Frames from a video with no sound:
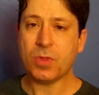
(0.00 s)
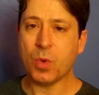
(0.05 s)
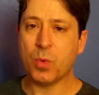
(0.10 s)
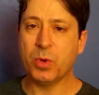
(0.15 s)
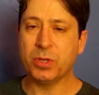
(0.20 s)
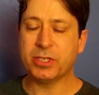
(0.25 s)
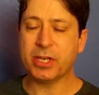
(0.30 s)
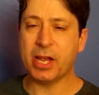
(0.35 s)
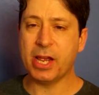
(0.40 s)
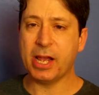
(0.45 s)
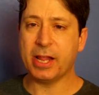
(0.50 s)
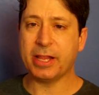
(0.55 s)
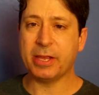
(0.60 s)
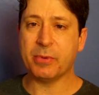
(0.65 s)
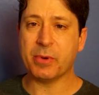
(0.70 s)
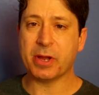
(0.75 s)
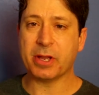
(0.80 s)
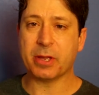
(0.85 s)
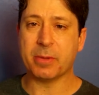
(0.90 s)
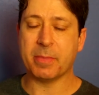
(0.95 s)
which I highly
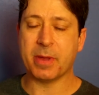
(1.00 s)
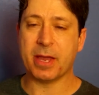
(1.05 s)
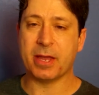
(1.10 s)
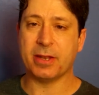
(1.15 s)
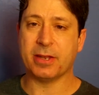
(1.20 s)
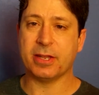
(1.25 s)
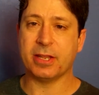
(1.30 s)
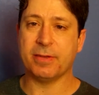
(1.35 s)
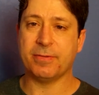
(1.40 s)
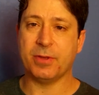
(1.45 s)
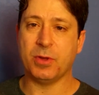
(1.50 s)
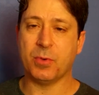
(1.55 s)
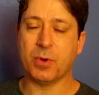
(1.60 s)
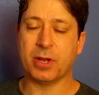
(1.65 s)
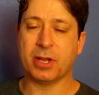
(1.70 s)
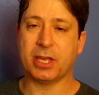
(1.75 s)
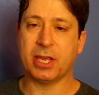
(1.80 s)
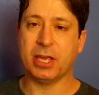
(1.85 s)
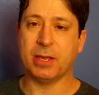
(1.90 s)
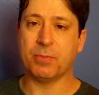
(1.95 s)
recommend if you
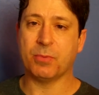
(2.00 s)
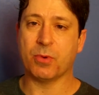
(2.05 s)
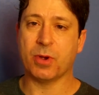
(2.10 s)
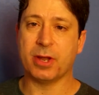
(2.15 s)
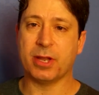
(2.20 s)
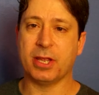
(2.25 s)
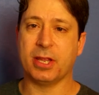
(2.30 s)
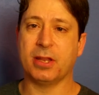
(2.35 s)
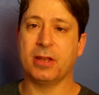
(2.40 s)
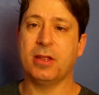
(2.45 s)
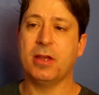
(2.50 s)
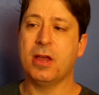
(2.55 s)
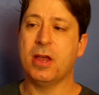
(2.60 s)
want to keep running.